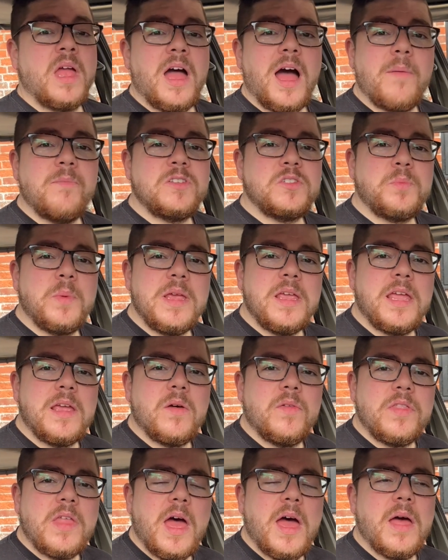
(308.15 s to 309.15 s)
I've been speaking
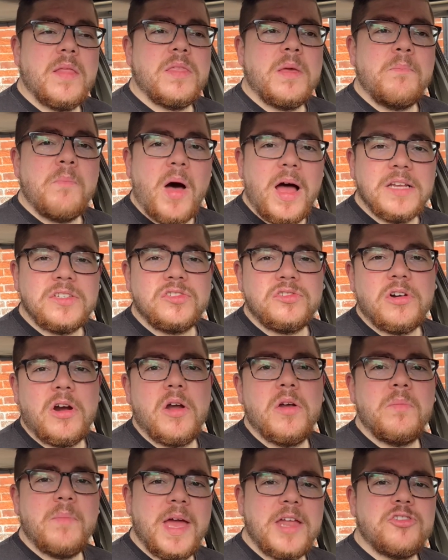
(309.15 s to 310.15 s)
on the
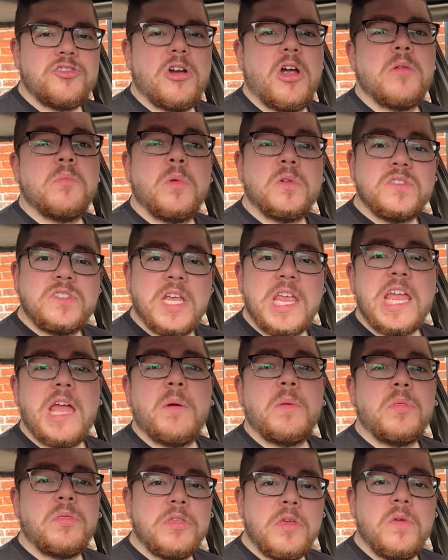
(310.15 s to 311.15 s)
Maestro, Metro and
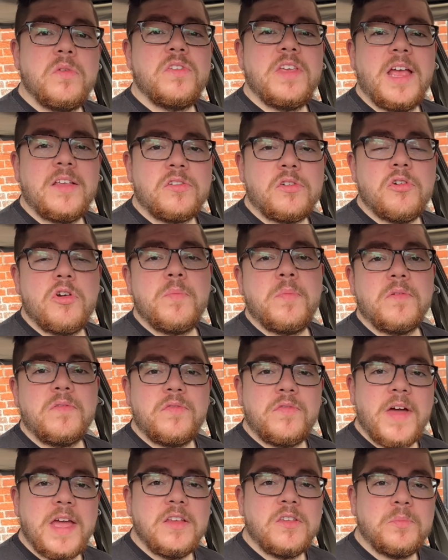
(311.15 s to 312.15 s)
Montego enthusiast group on
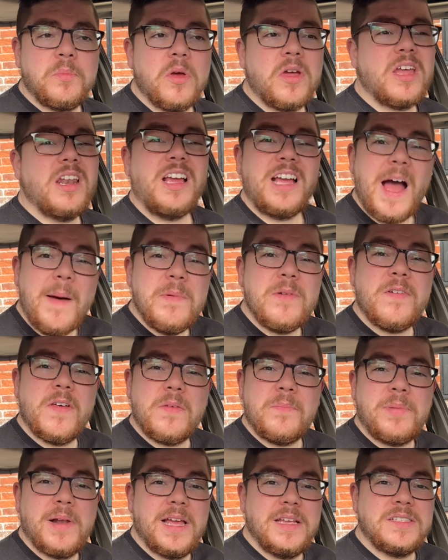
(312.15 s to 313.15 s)
Facebook and a couple of
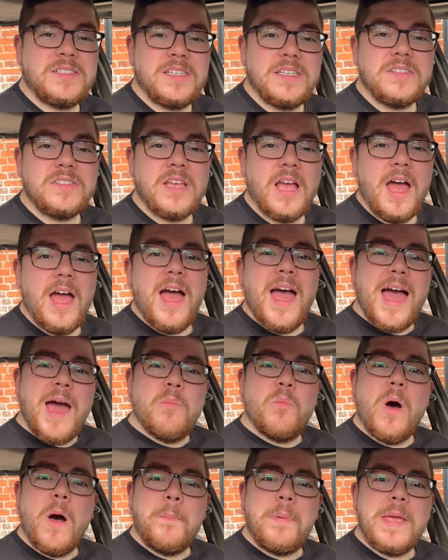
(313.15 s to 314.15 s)
other places.
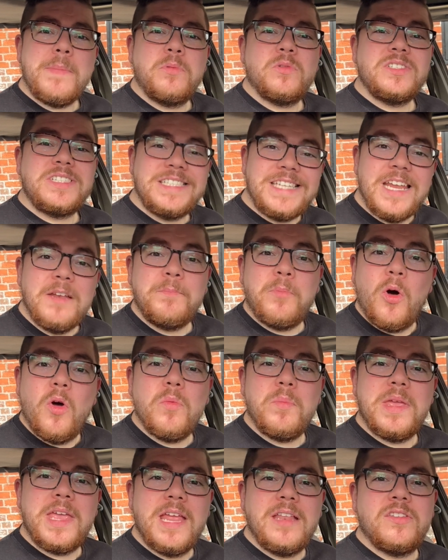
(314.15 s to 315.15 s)
And while people did
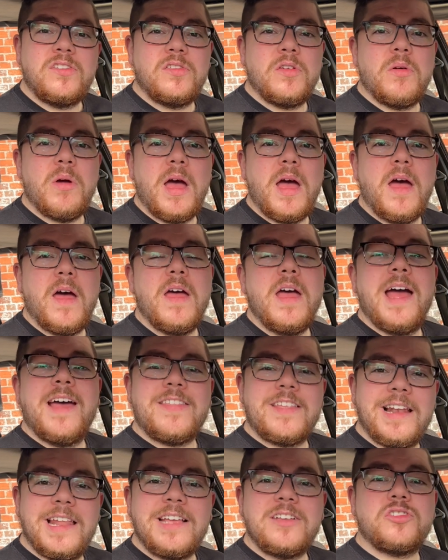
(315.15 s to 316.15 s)
point me into
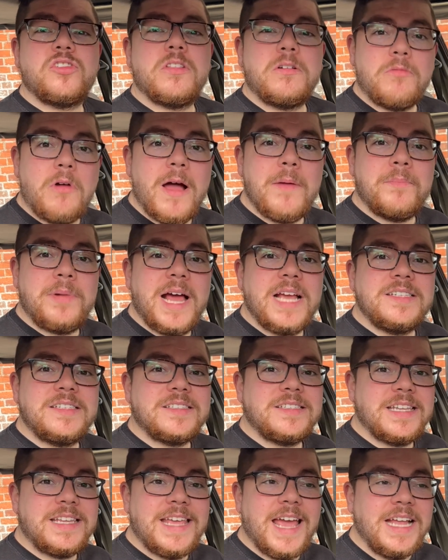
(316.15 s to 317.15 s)
the links to the right
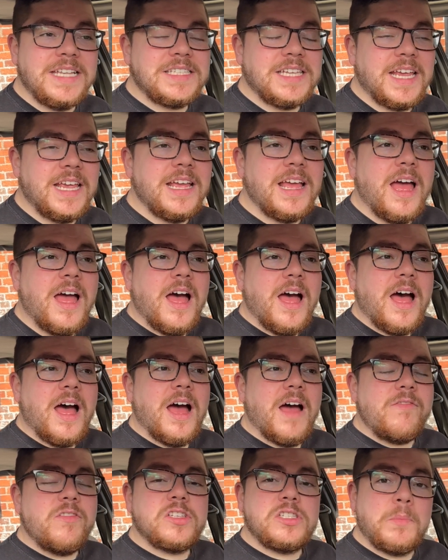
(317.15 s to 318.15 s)
places to get it,
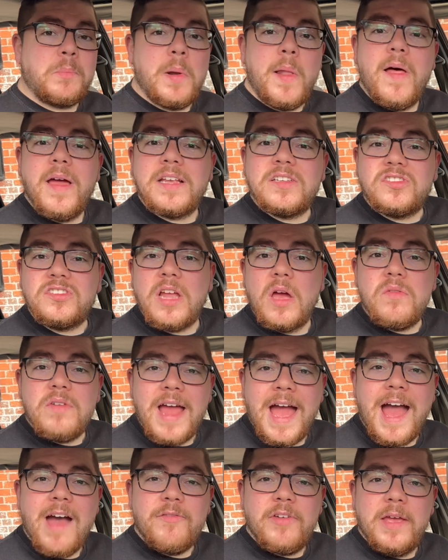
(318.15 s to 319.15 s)
the suppliers don't
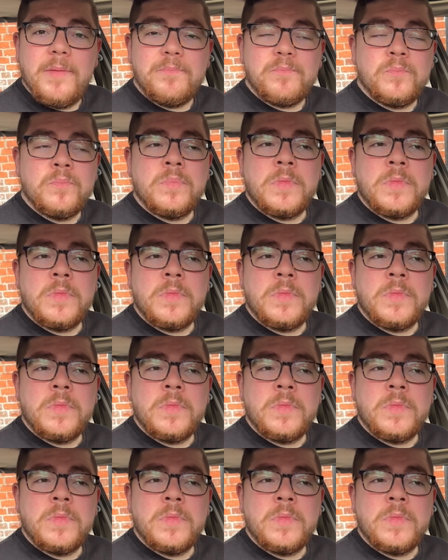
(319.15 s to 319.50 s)
have it.